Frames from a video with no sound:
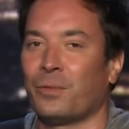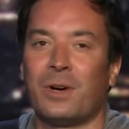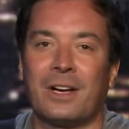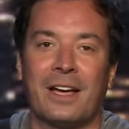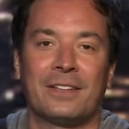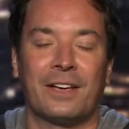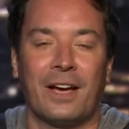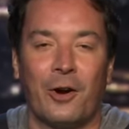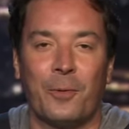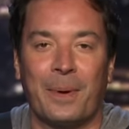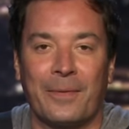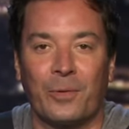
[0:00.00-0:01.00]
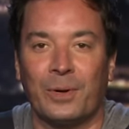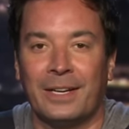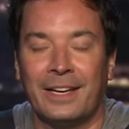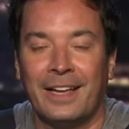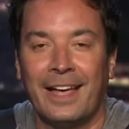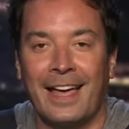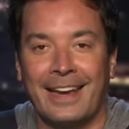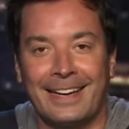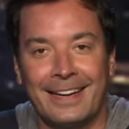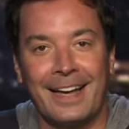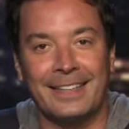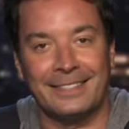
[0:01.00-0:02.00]
Well, guys, I hope everyone had a
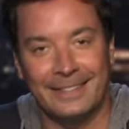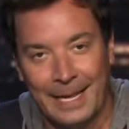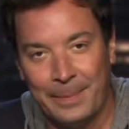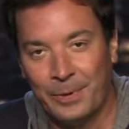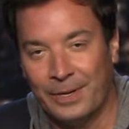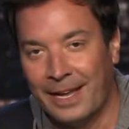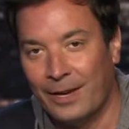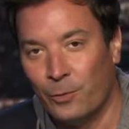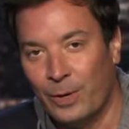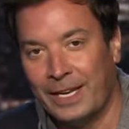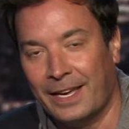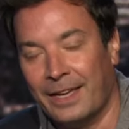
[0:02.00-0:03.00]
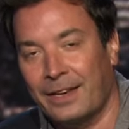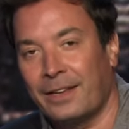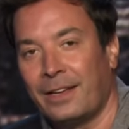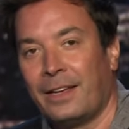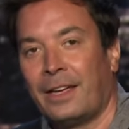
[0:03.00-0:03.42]
nice Labor Day weekend.